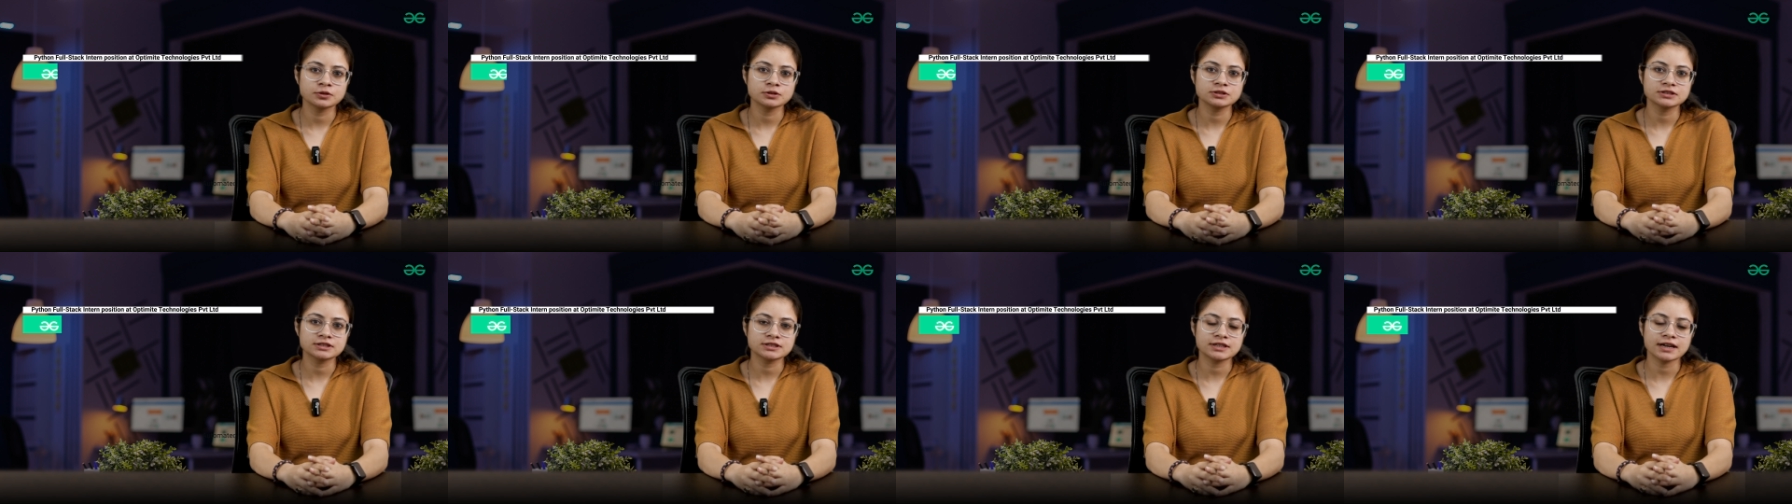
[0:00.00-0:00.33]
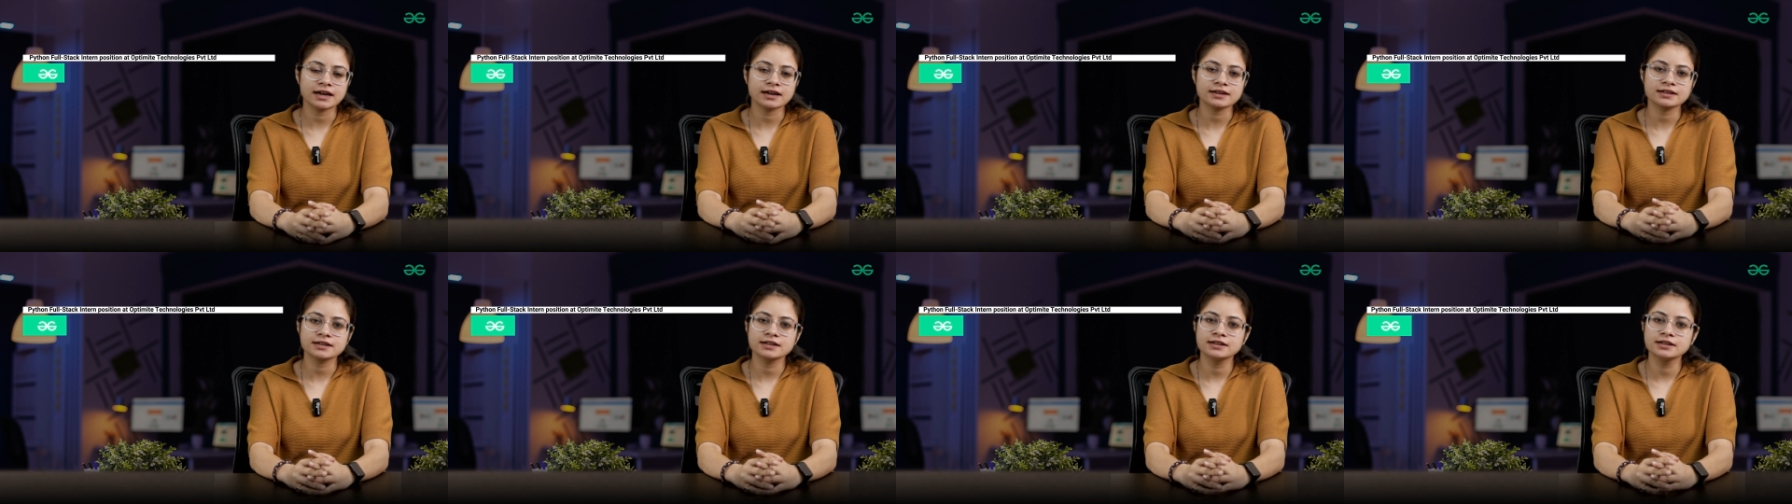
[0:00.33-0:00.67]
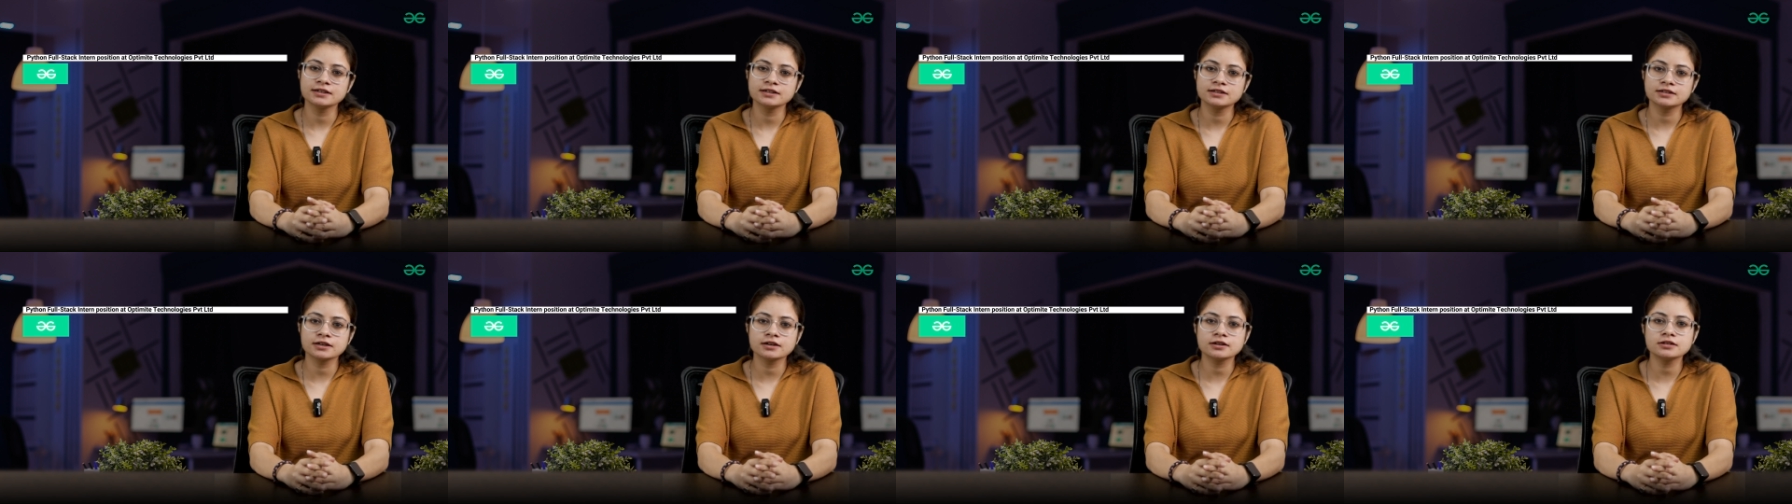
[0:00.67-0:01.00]
full stack
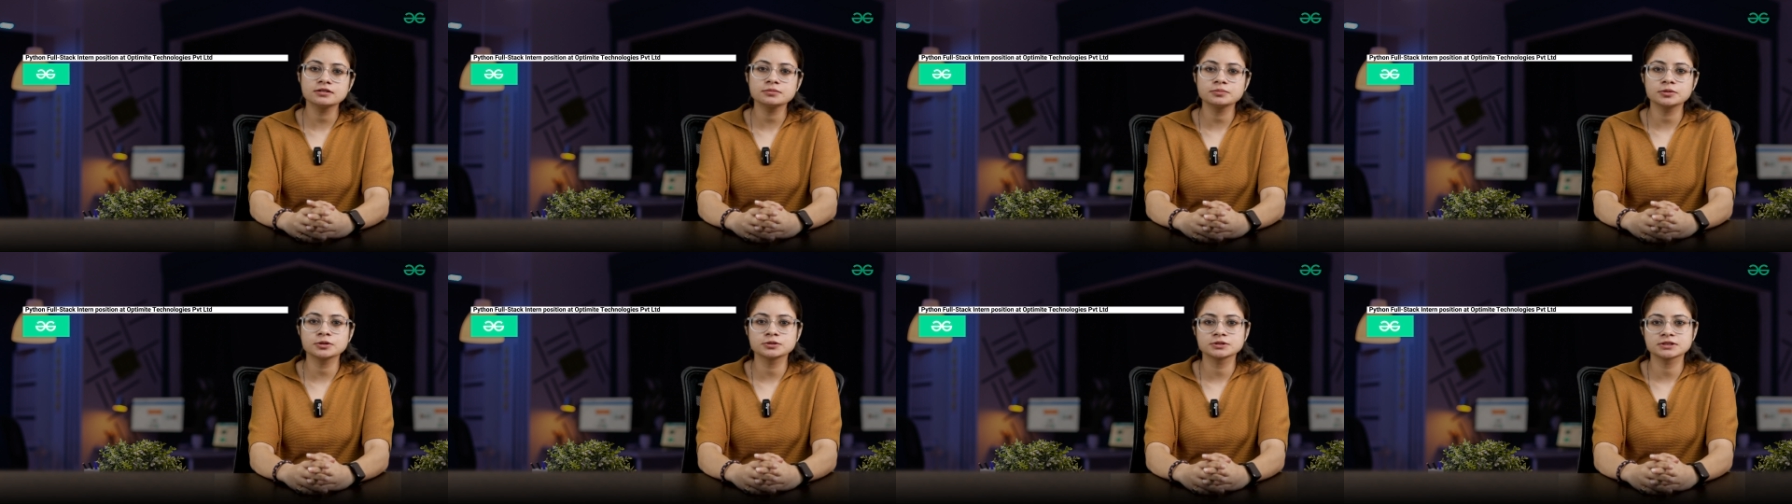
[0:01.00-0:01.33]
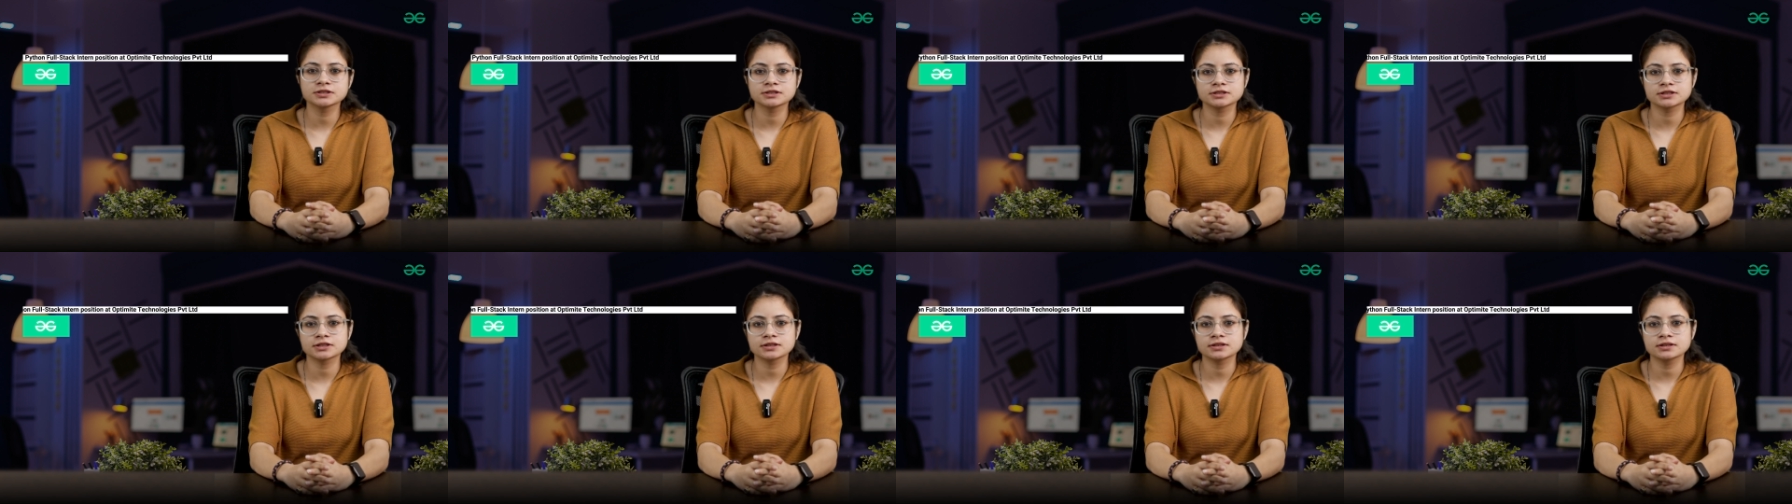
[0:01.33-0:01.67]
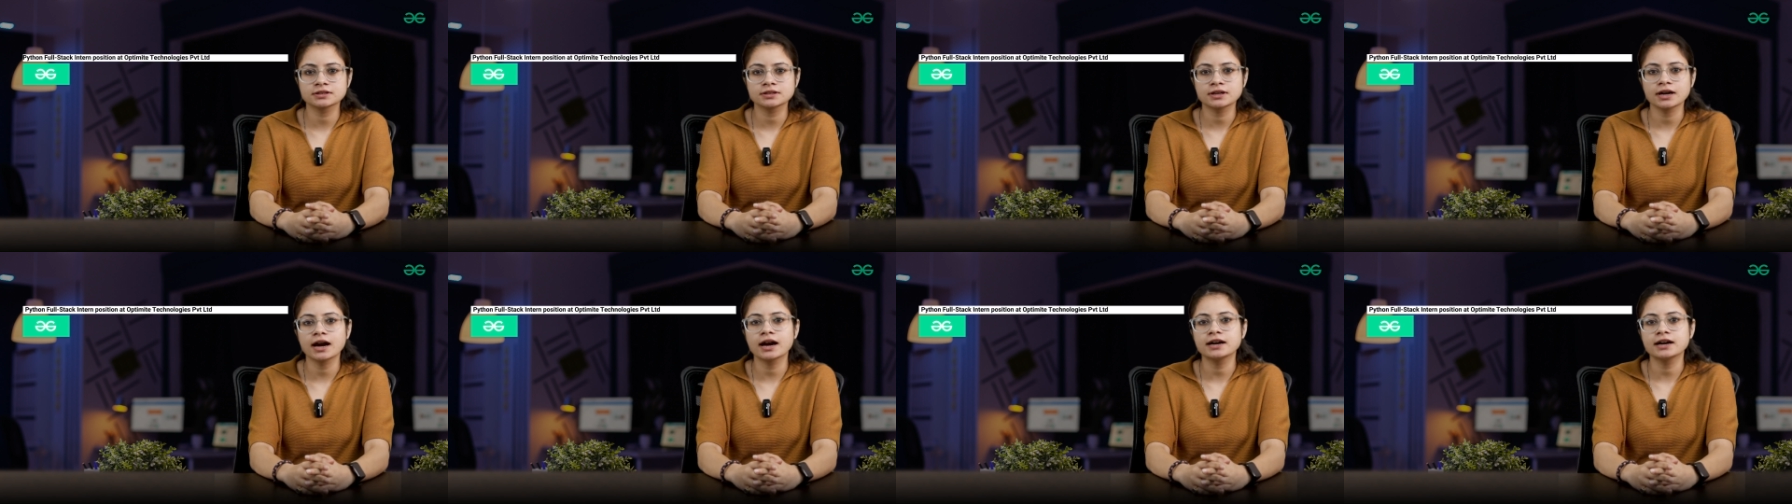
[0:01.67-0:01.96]
intern position